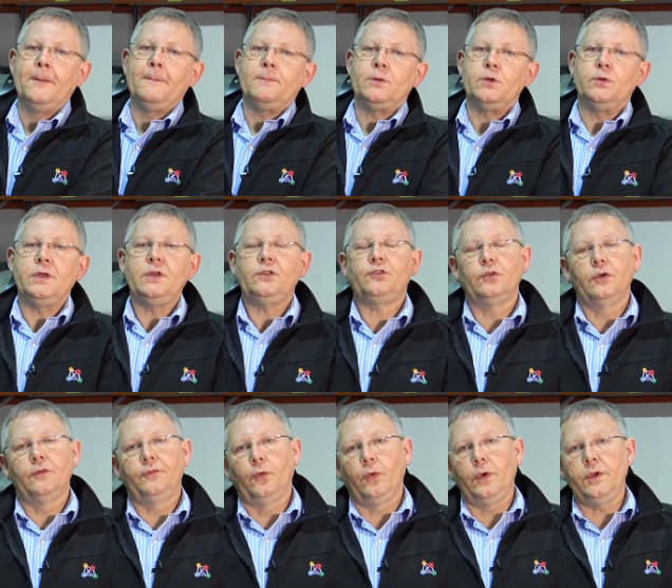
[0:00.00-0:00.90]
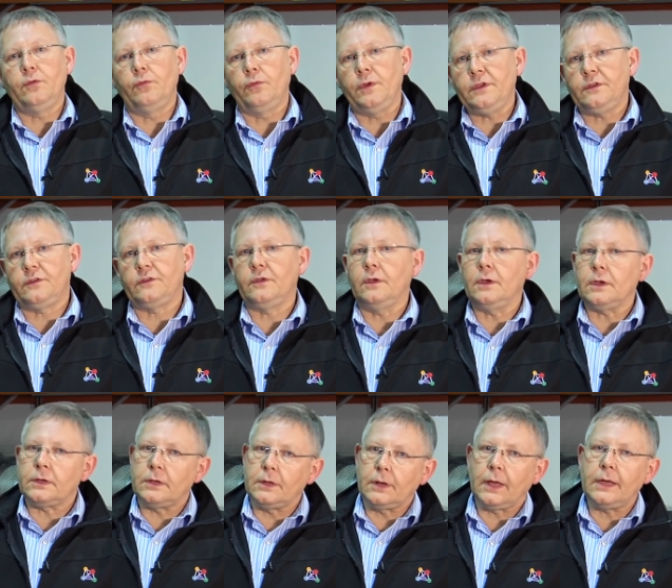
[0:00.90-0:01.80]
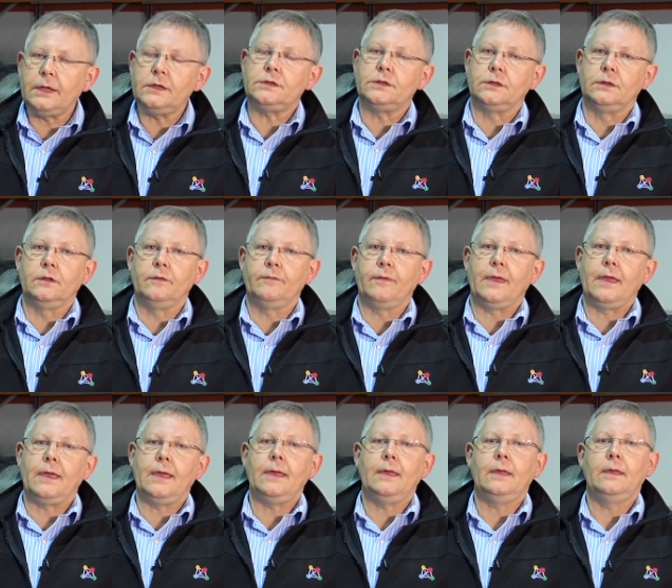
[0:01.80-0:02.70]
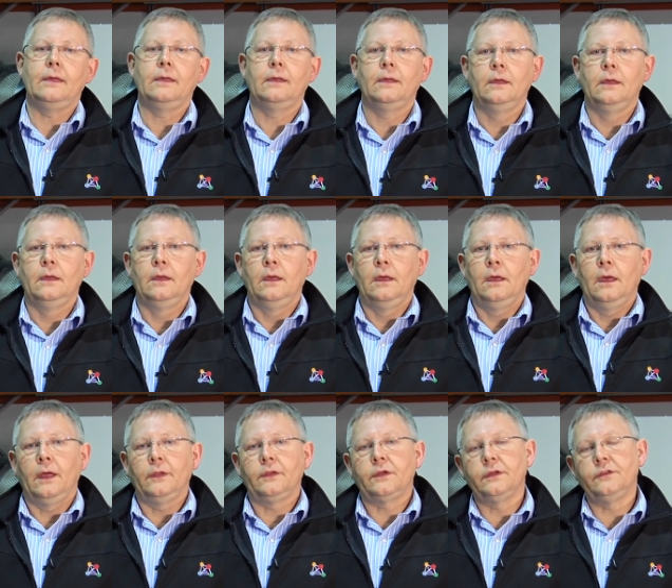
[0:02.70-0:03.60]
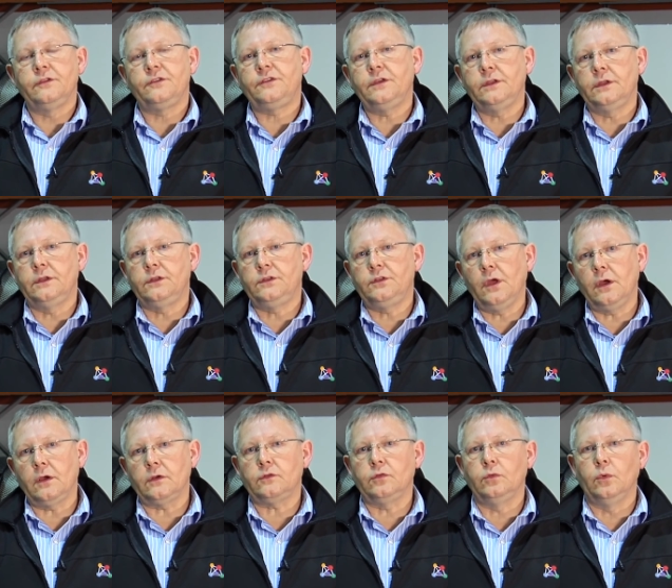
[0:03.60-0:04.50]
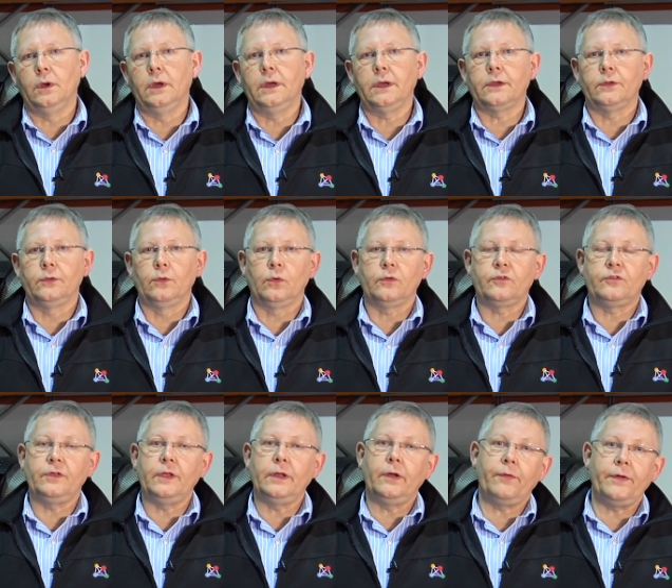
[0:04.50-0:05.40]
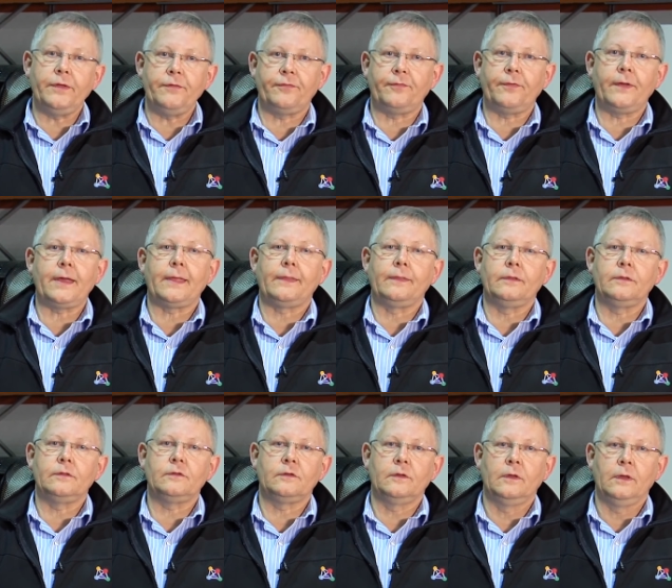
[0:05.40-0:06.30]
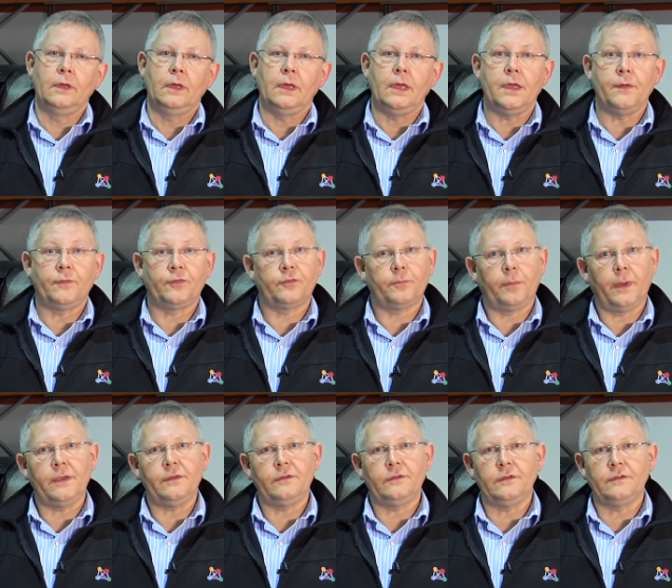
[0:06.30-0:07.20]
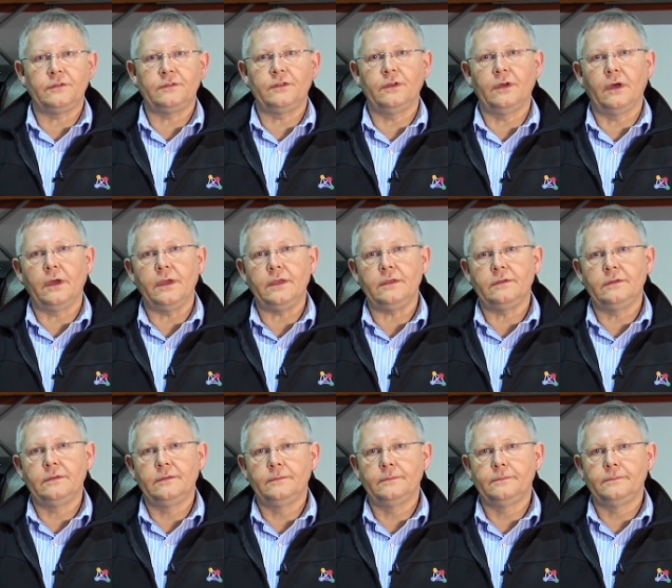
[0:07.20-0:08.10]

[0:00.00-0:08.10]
You need to avoid recirculation of air and consider ductwork and auxiliary fans if space is tight.